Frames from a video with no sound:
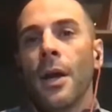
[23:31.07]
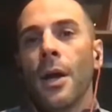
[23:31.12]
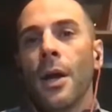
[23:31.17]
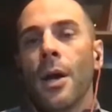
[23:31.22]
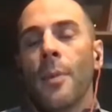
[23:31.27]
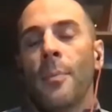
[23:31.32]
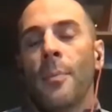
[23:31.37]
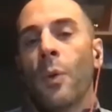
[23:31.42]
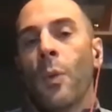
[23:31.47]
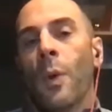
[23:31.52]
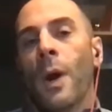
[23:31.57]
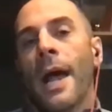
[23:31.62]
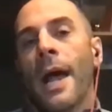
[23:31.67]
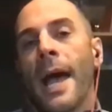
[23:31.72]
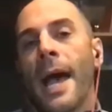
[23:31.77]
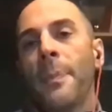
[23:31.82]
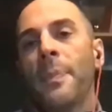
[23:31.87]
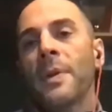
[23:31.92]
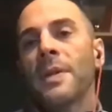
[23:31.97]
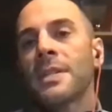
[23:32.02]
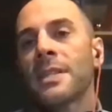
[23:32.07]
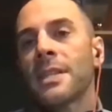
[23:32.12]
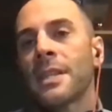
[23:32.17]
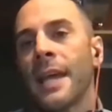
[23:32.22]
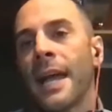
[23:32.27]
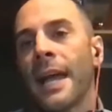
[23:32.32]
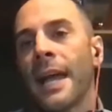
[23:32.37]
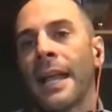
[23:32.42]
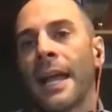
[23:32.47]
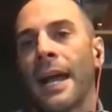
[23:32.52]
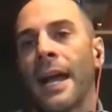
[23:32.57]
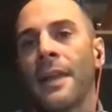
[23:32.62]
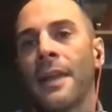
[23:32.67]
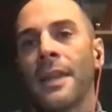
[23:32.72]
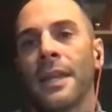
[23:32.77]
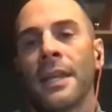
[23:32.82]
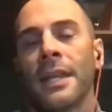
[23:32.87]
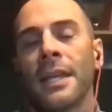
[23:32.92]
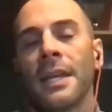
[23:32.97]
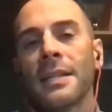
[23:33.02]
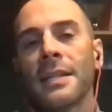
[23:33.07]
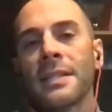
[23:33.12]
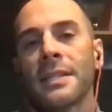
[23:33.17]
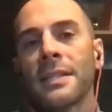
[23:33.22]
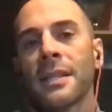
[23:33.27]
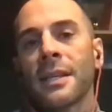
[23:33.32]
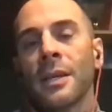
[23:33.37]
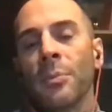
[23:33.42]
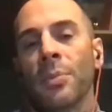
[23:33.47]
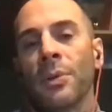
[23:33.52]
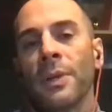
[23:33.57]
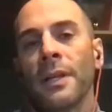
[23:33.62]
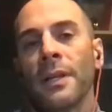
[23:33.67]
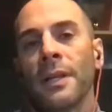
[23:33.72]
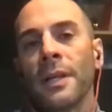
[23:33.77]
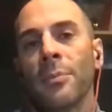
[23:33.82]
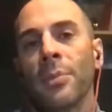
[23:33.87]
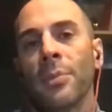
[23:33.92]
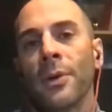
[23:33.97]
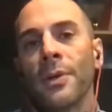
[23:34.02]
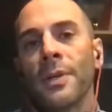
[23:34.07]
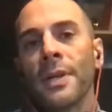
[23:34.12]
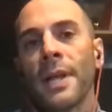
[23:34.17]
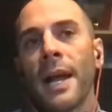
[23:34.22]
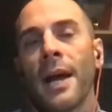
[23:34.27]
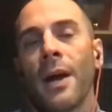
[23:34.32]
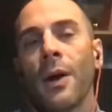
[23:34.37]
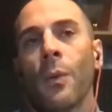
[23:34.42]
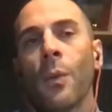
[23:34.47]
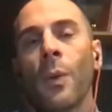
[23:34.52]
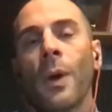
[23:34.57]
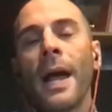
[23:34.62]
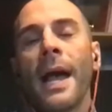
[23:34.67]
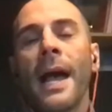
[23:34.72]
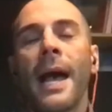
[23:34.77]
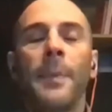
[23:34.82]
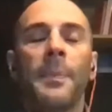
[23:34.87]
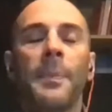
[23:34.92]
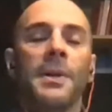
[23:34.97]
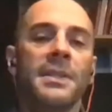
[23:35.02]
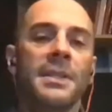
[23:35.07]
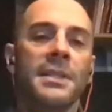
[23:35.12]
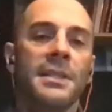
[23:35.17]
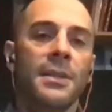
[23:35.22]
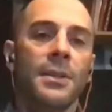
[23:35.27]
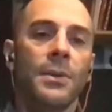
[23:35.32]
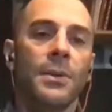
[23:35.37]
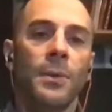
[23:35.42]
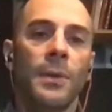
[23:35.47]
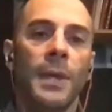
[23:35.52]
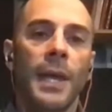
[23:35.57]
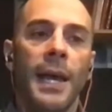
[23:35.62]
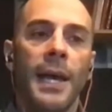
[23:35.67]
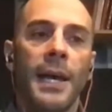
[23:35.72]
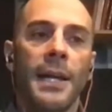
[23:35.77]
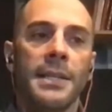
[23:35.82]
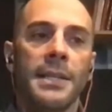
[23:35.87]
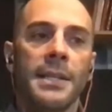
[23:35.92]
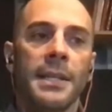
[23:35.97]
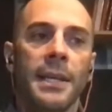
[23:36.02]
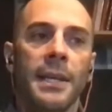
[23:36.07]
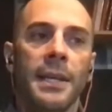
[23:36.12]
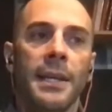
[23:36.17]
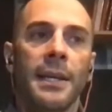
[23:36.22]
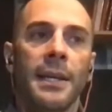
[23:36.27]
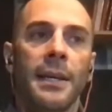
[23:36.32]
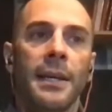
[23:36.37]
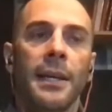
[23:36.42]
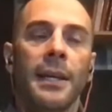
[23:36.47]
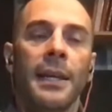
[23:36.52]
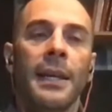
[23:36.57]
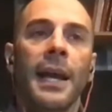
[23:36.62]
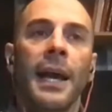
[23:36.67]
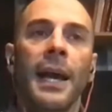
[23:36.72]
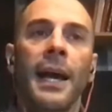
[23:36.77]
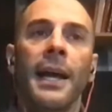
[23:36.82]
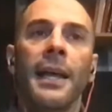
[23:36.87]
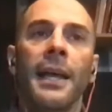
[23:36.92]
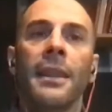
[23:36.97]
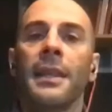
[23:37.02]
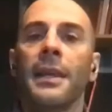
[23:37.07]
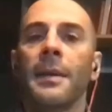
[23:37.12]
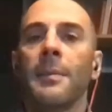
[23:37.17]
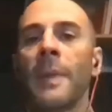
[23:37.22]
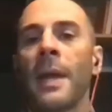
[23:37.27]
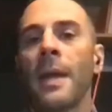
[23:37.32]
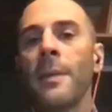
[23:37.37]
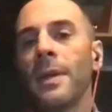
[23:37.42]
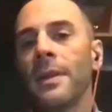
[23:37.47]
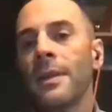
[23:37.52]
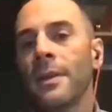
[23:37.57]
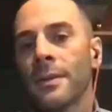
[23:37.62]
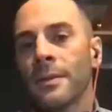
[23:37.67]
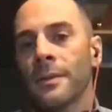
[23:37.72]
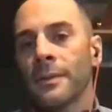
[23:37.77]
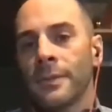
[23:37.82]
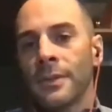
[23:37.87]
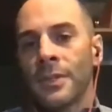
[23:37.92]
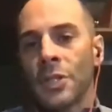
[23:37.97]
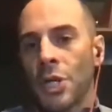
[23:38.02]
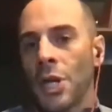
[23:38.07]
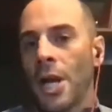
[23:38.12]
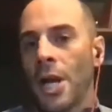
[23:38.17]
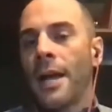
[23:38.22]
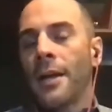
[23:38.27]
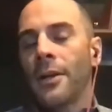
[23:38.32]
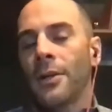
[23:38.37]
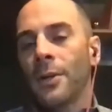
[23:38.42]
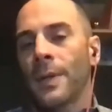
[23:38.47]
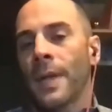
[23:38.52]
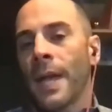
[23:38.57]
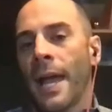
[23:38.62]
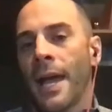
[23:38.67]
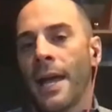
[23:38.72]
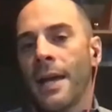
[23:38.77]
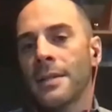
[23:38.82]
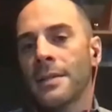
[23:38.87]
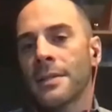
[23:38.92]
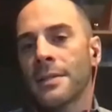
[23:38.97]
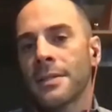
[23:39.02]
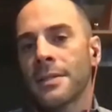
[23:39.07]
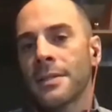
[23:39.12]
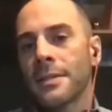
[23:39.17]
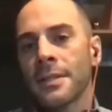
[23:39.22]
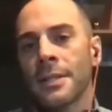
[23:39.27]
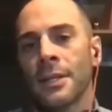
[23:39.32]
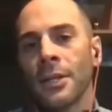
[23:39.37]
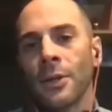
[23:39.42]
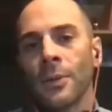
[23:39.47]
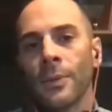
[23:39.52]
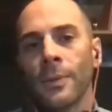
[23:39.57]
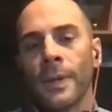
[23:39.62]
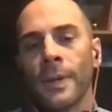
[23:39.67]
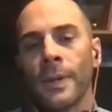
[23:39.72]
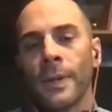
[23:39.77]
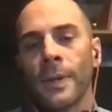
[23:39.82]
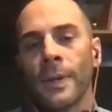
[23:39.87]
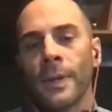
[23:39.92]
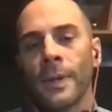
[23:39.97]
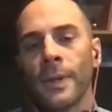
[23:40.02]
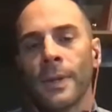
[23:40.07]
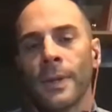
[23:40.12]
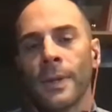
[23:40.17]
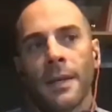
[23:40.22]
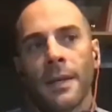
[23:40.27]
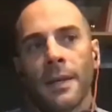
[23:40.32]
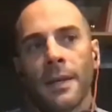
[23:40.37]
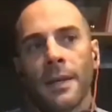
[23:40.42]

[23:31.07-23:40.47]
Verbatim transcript: But what happens to that guy that gets completely burned out? What happens to that guy that maybe their child has, you know, uh, um,